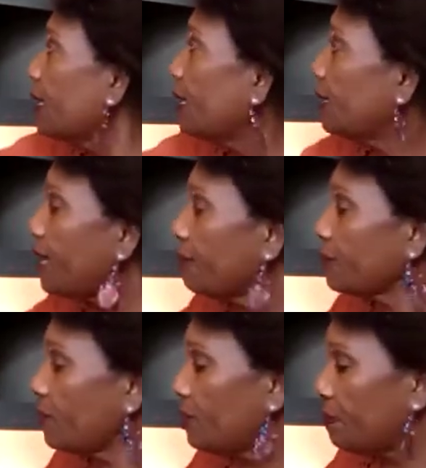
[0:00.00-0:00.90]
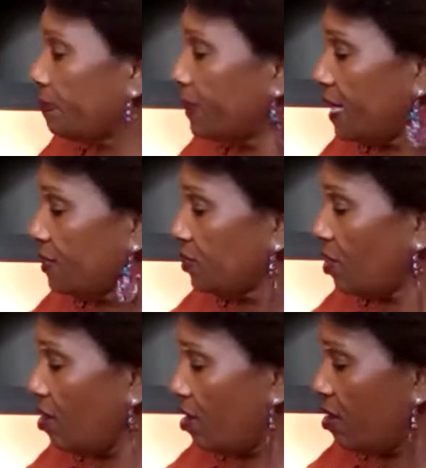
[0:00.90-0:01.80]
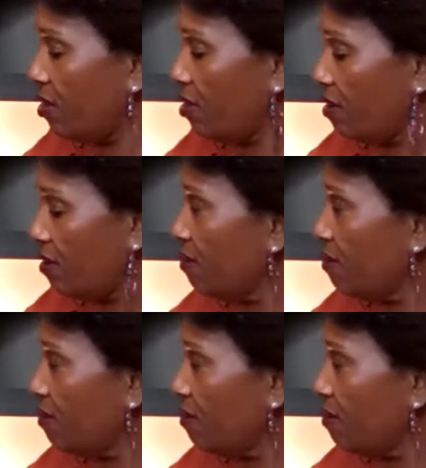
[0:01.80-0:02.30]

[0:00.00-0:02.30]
And I'm going to place her,